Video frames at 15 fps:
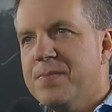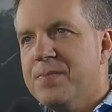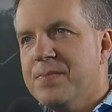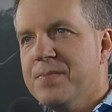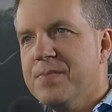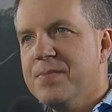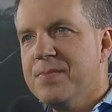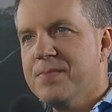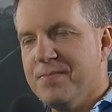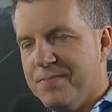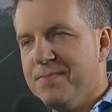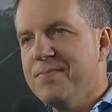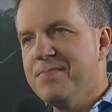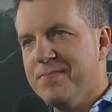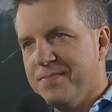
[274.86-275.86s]
games, and
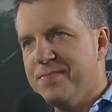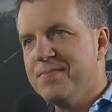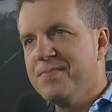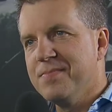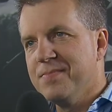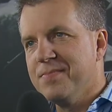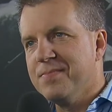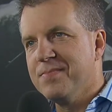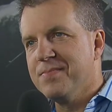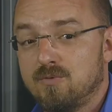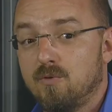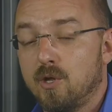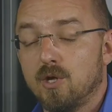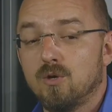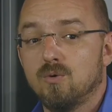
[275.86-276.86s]
then CODcast them later.
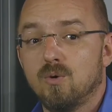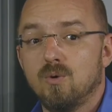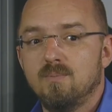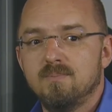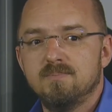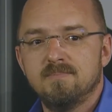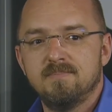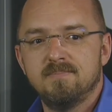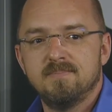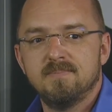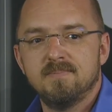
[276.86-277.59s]
It's really cool.